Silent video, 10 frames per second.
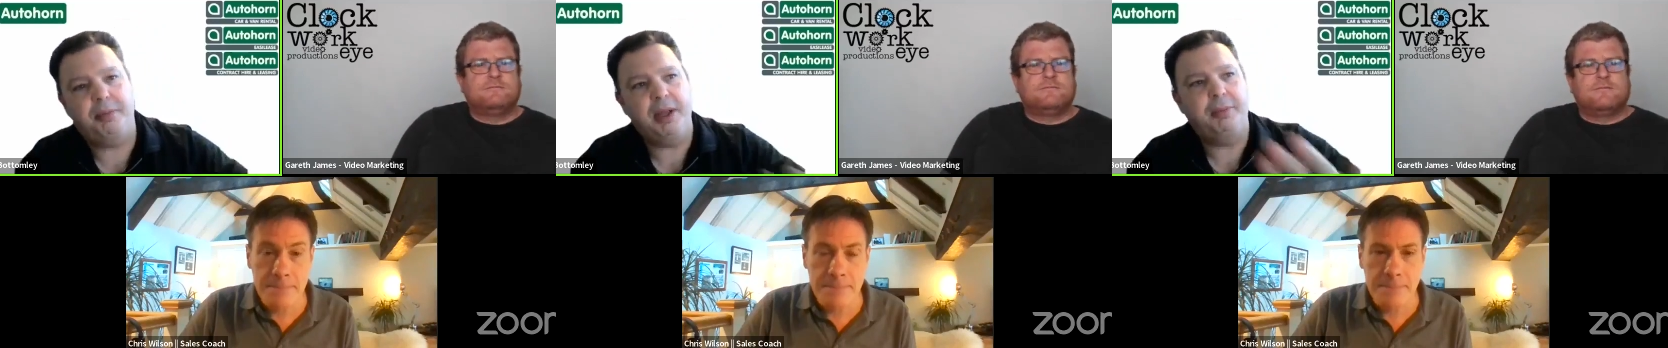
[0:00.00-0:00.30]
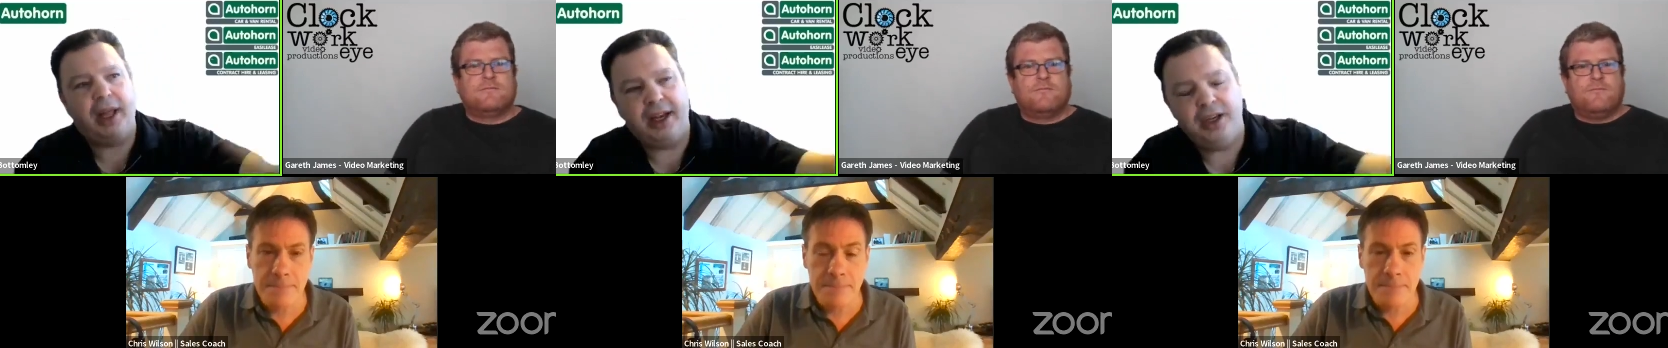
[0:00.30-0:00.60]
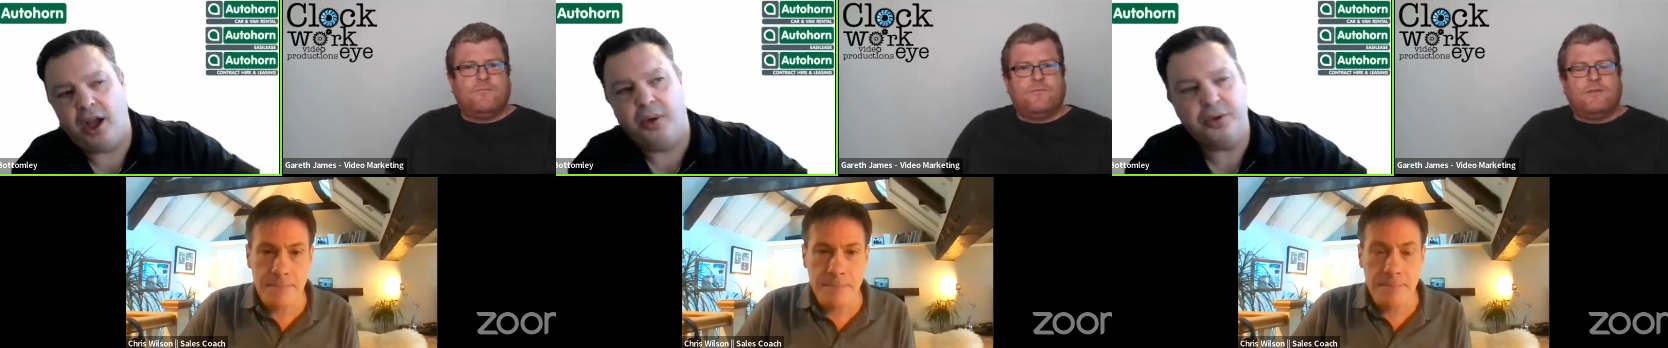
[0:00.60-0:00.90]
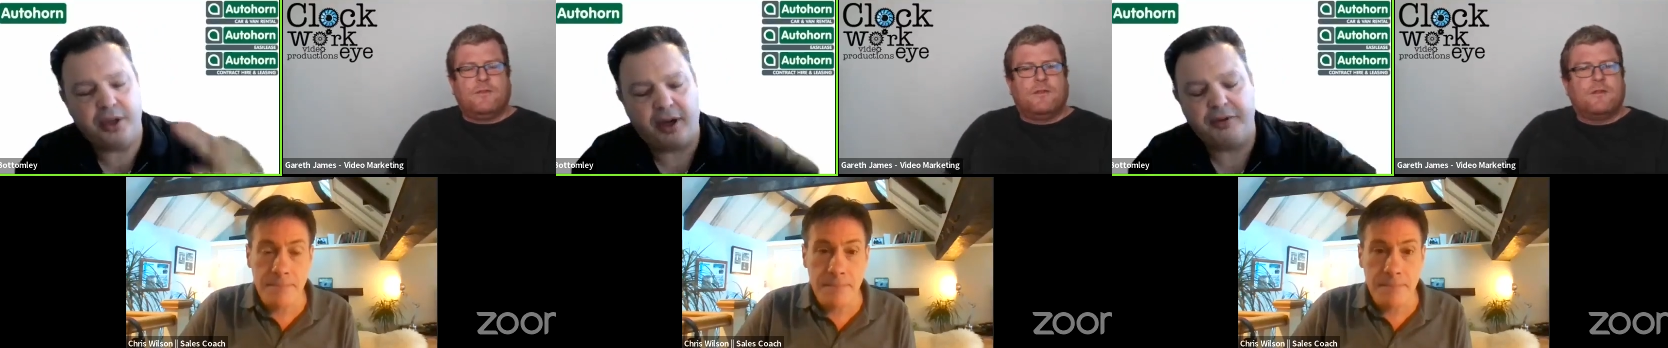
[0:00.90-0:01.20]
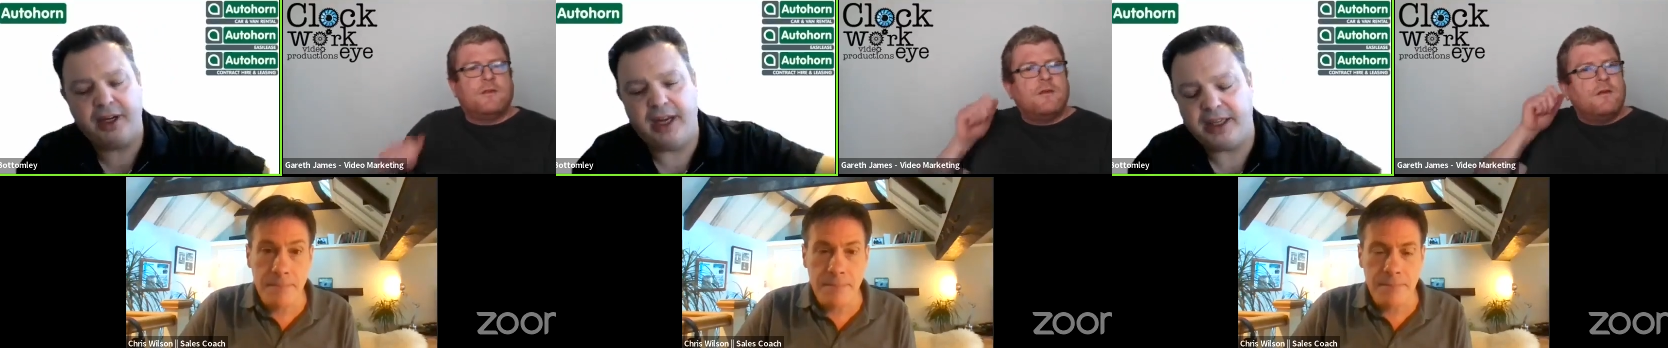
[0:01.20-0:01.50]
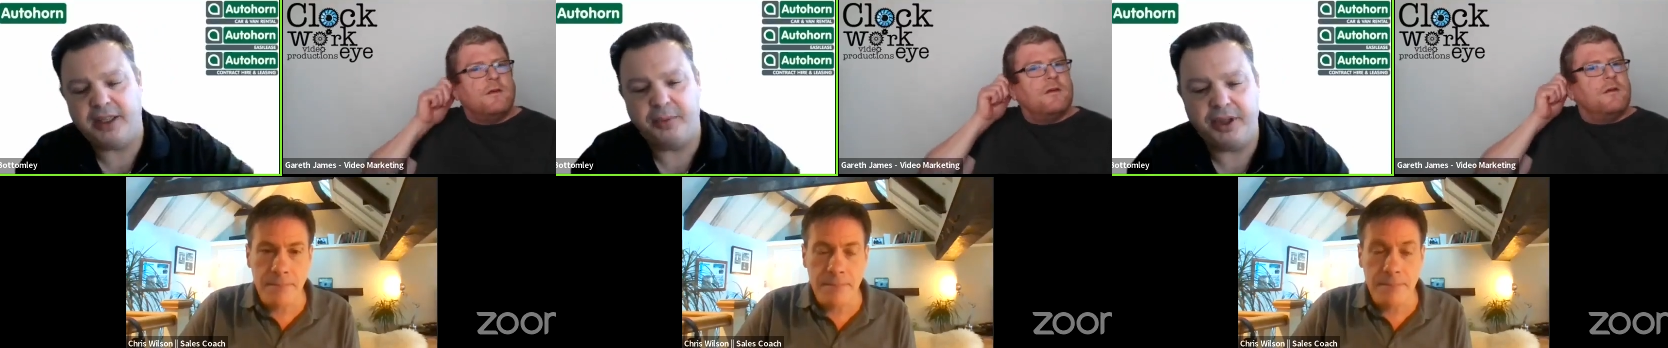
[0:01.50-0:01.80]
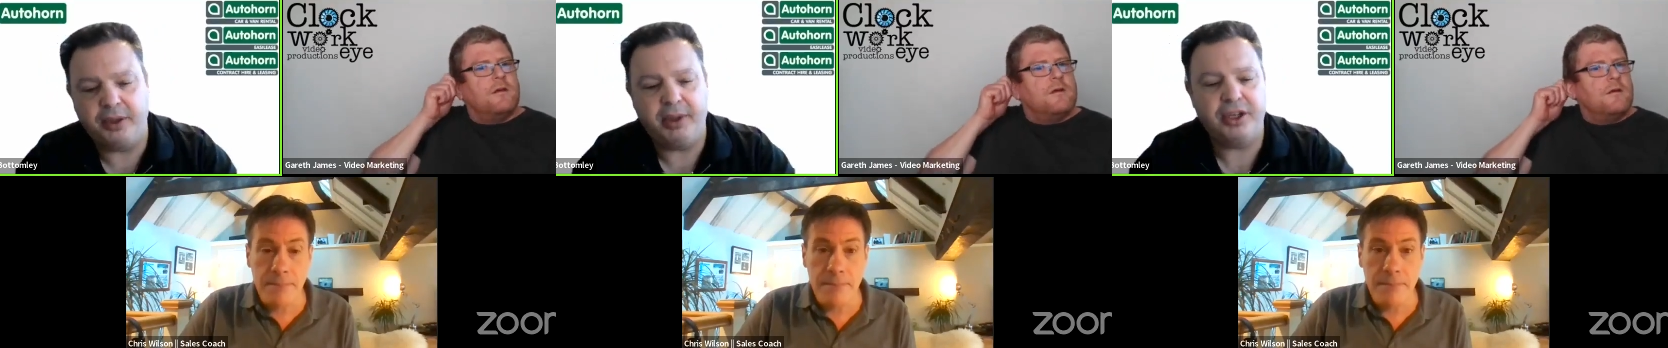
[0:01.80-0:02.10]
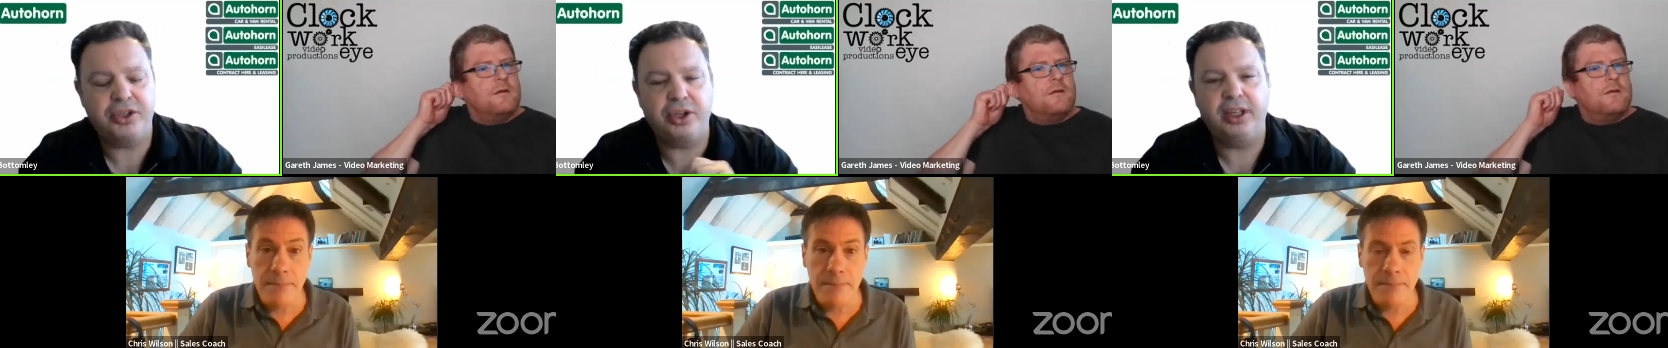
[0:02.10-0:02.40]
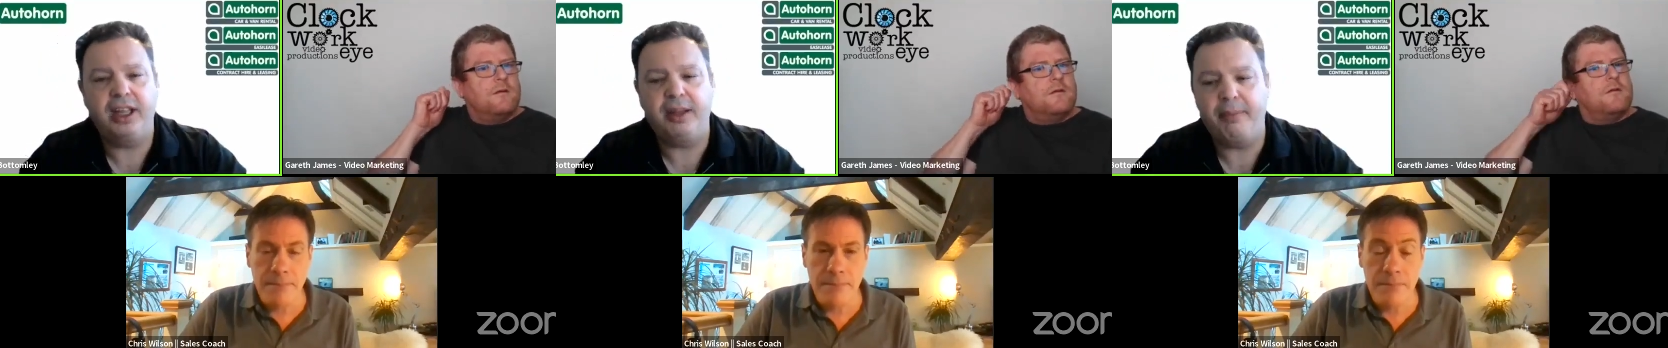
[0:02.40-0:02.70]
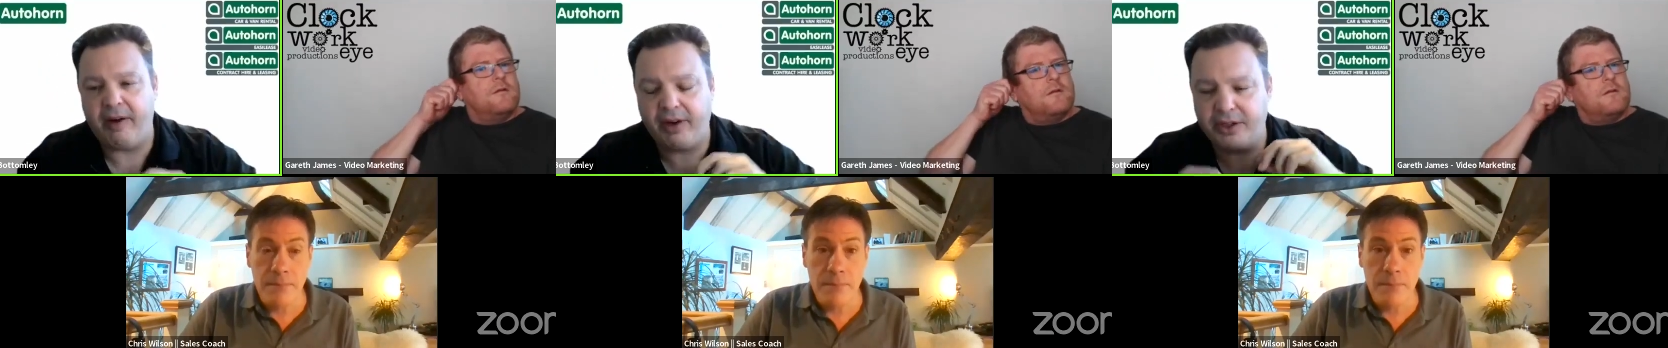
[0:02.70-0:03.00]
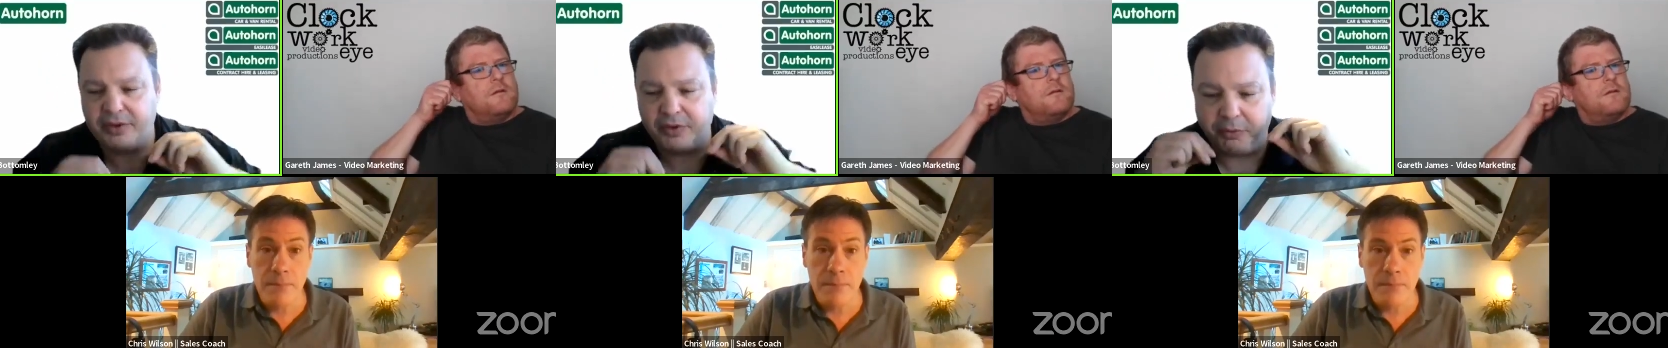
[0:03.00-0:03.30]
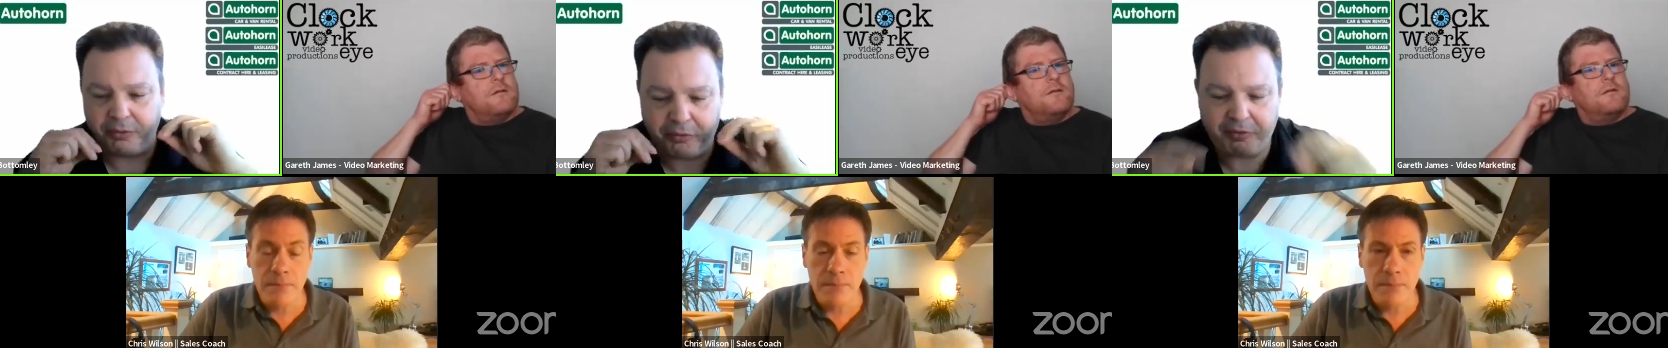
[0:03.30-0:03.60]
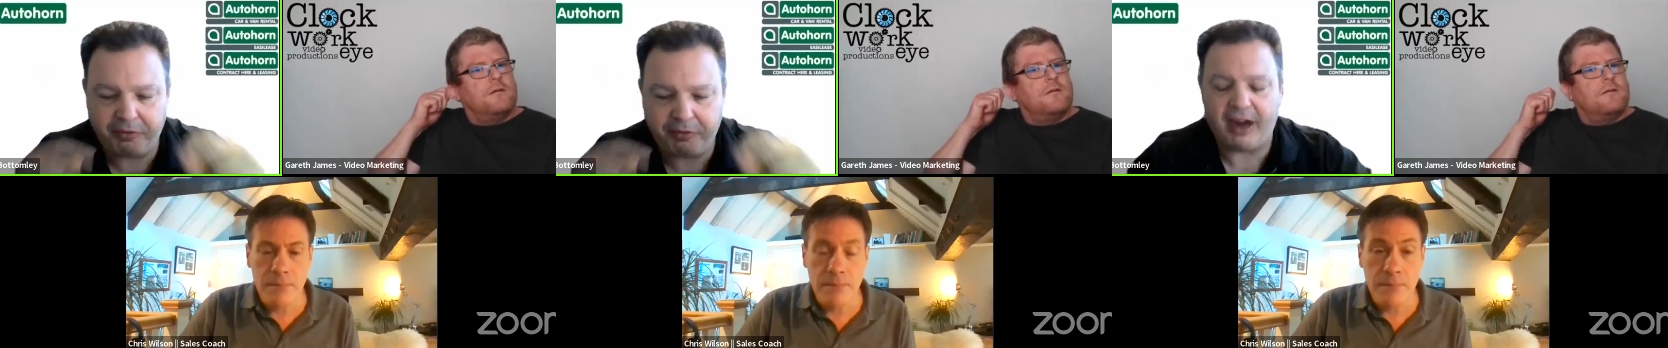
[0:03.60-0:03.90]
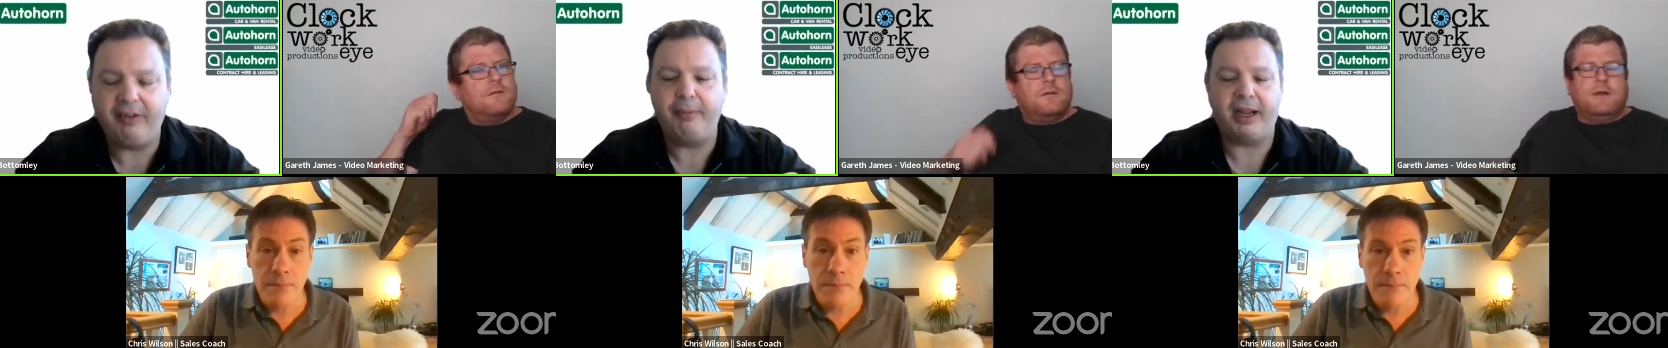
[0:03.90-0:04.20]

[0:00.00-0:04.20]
Speaker 1: people that I know, so I've connected with them, and then suddenly the Americans have come firing